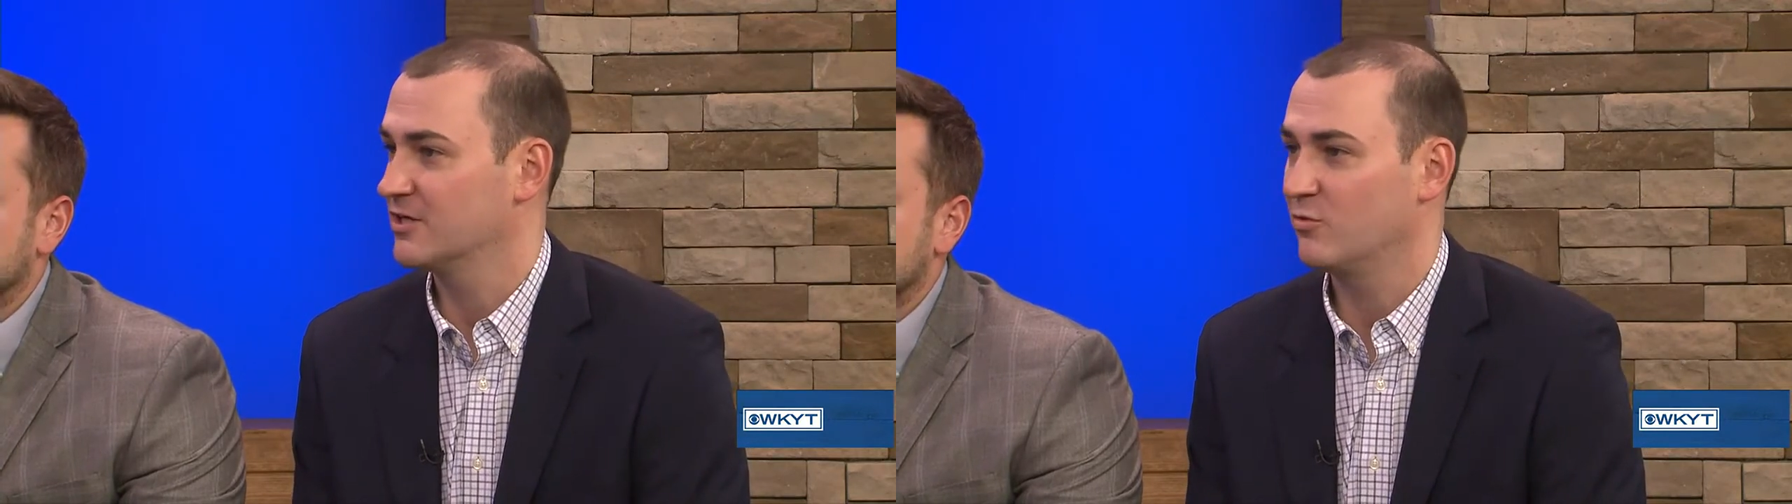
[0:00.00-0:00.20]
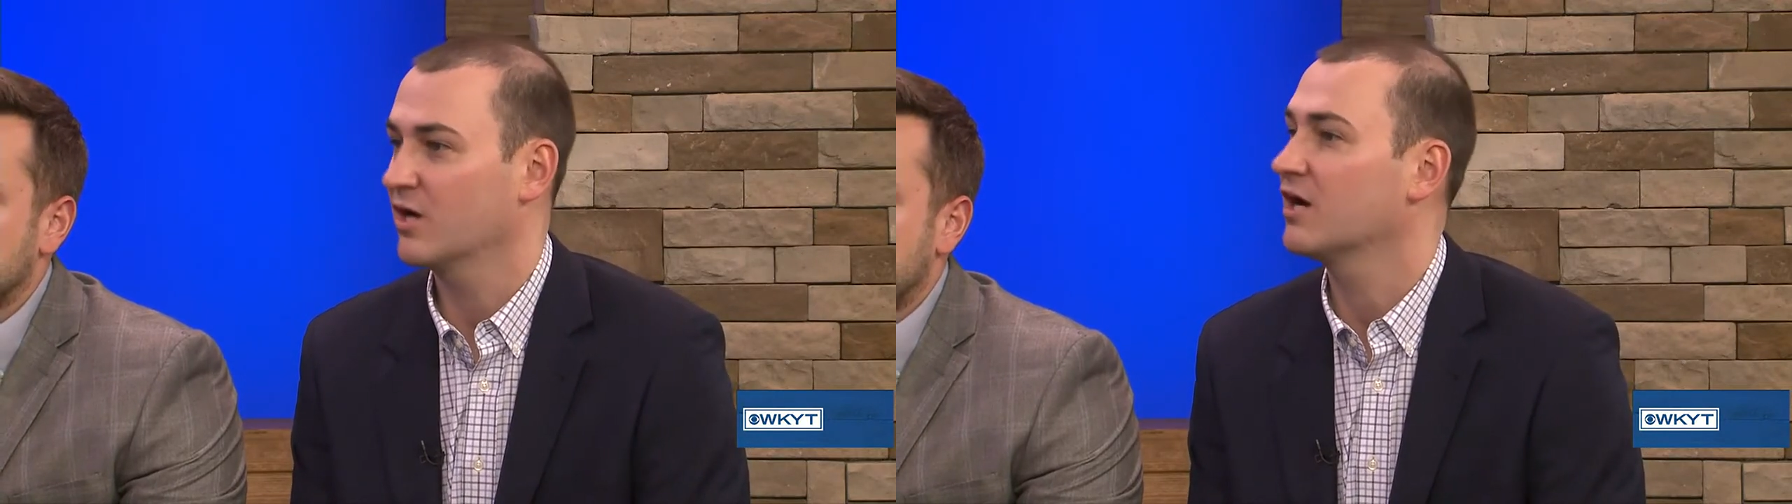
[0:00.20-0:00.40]

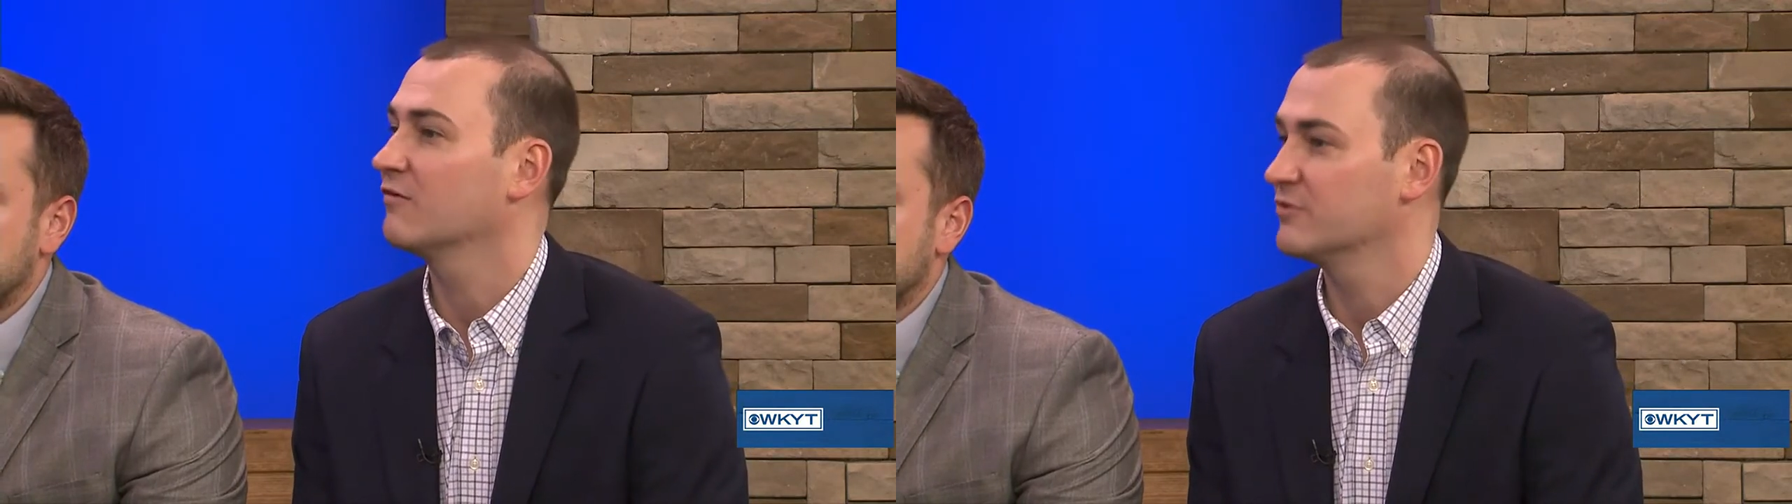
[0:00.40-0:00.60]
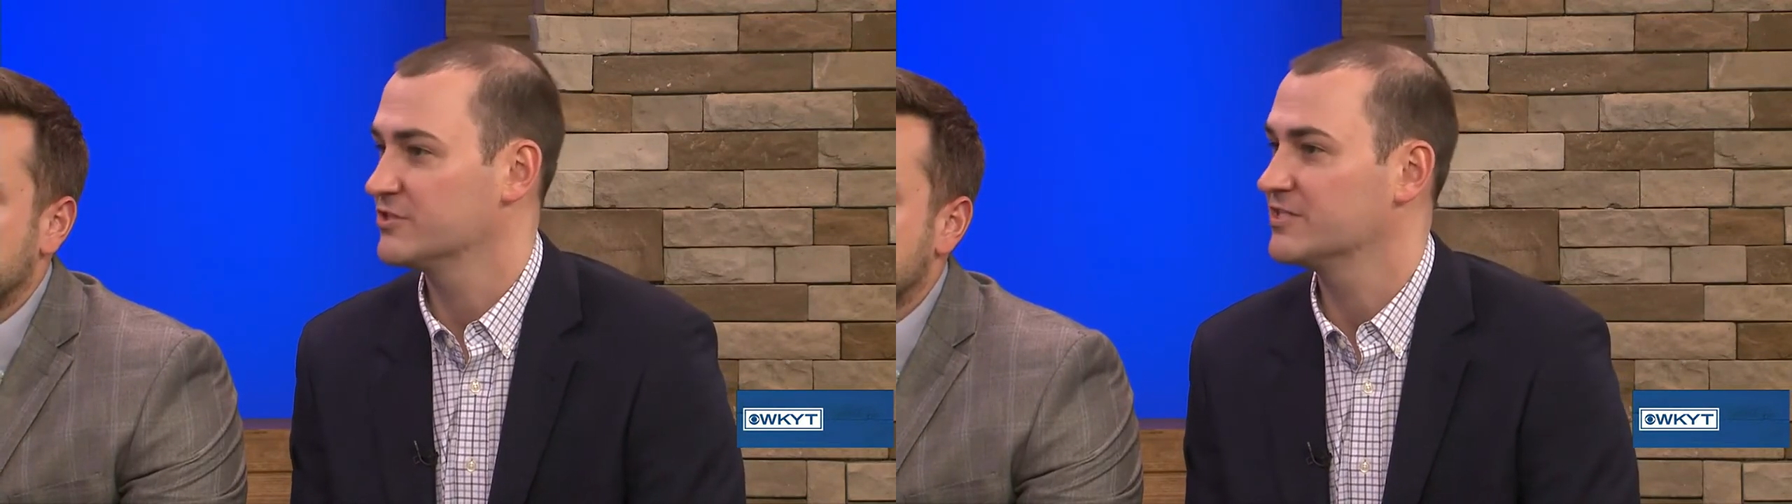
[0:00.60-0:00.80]
on what
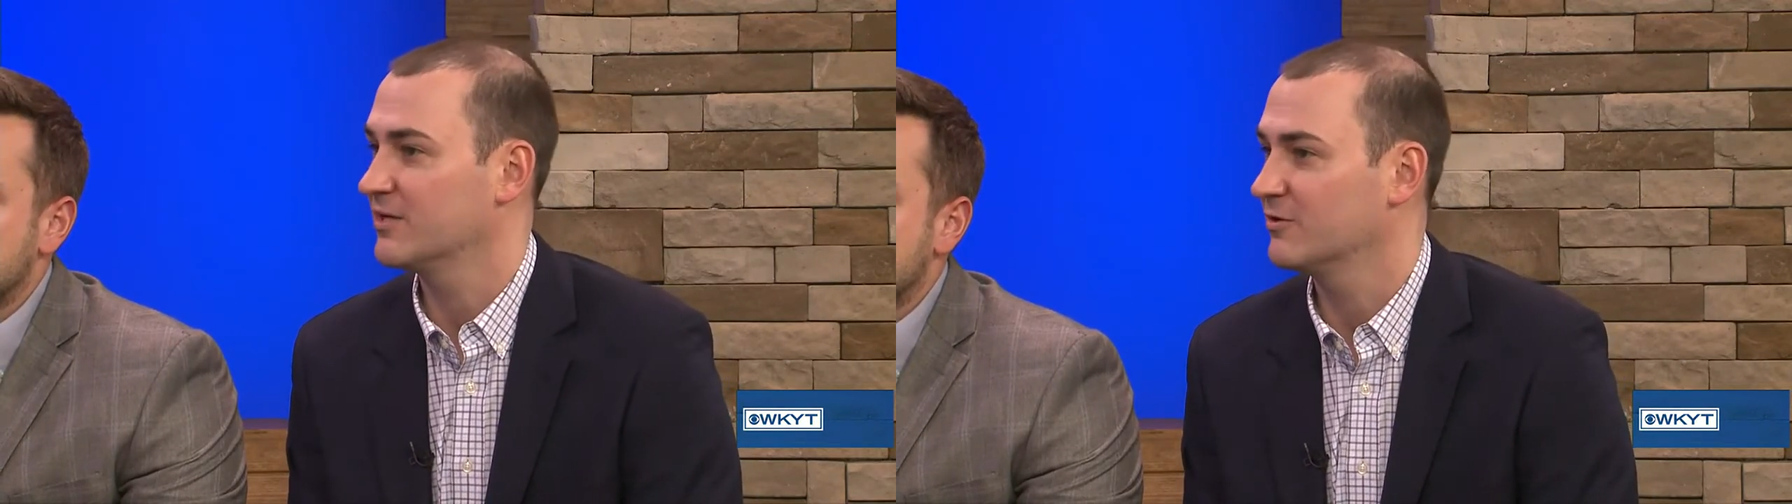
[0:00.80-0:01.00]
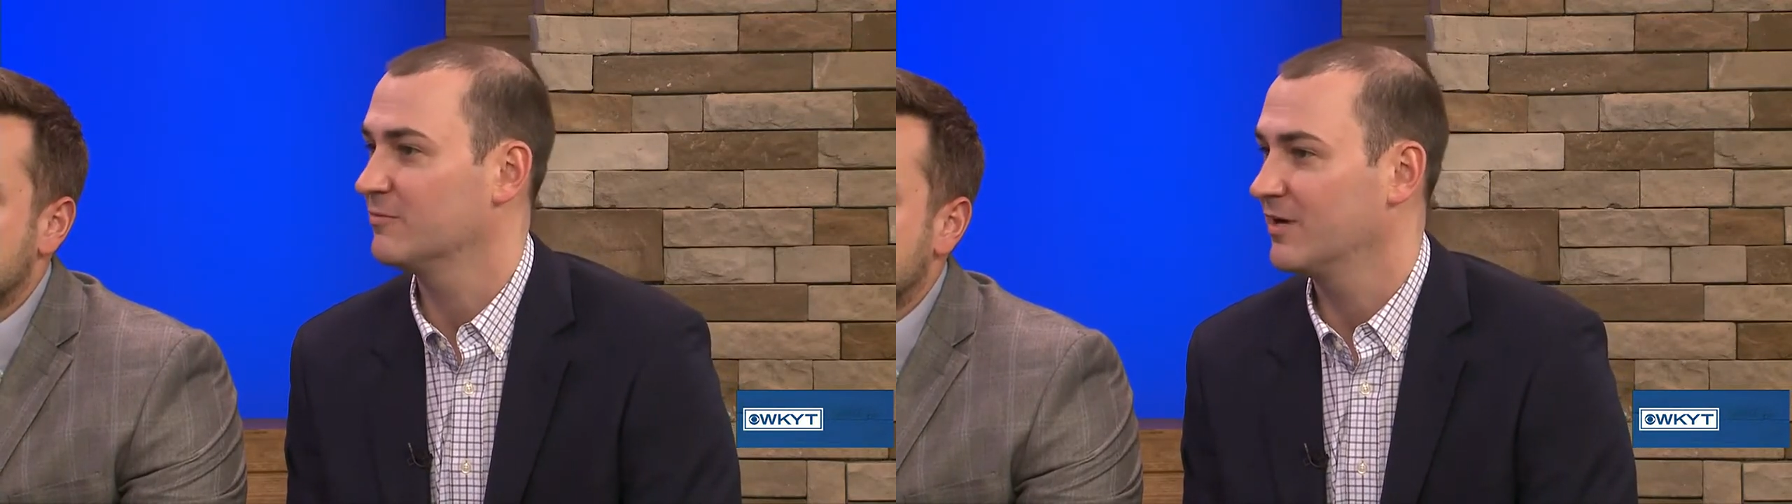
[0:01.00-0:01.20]
coverages
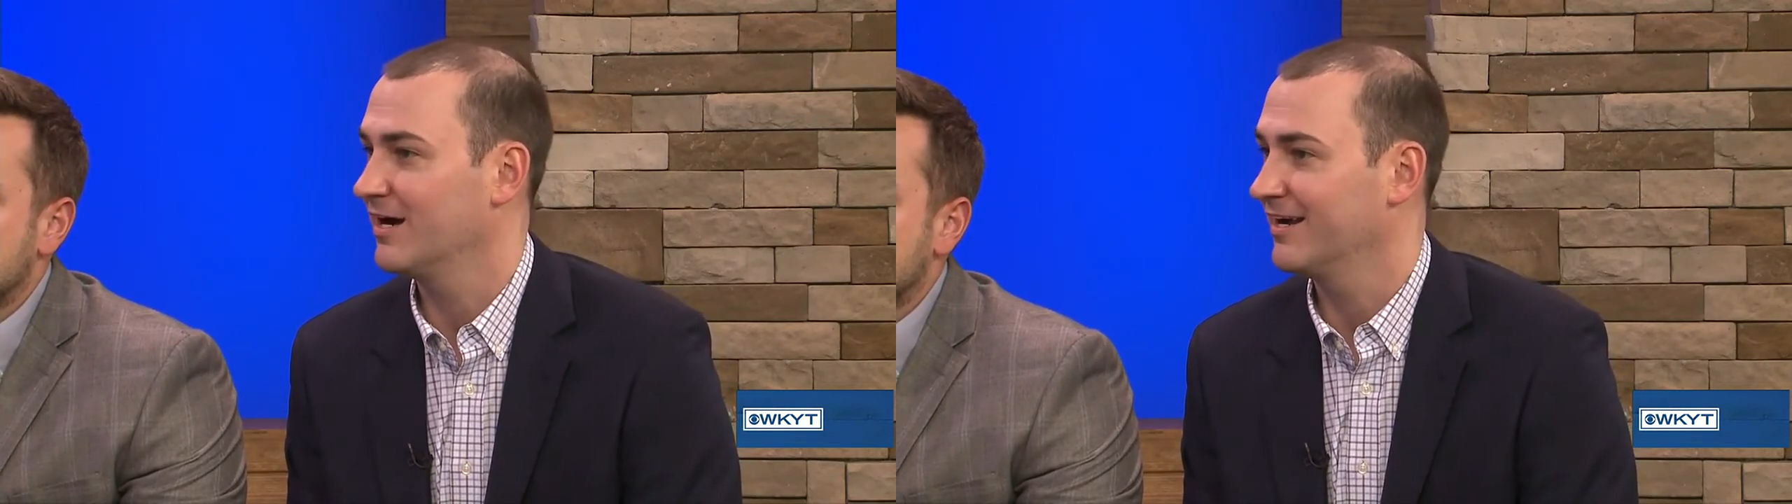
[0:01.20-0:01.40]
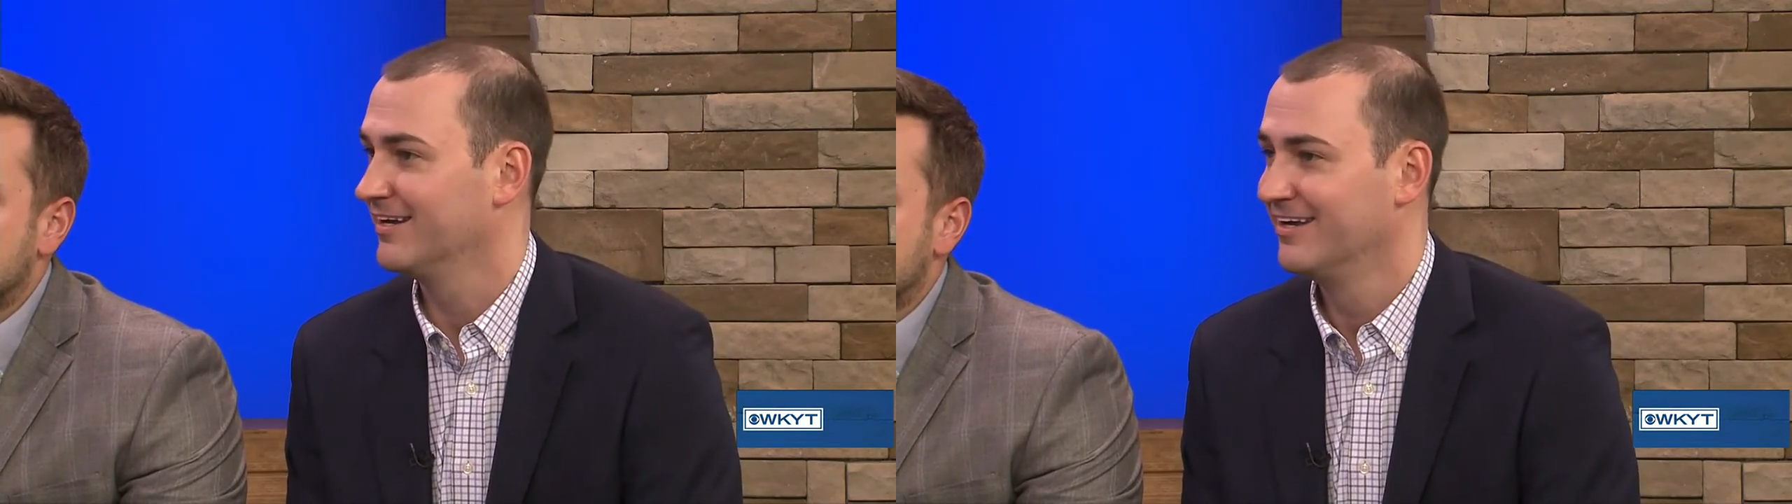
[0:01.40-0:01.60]
they want to
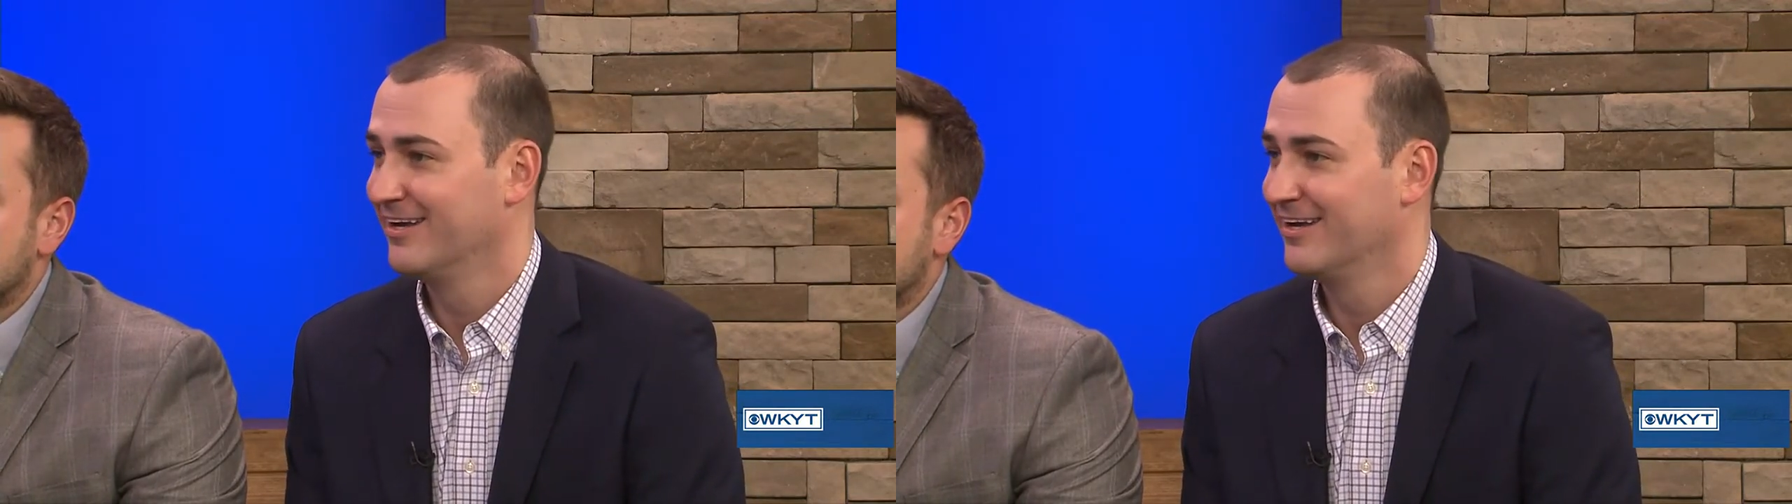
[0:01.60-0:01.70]
buy.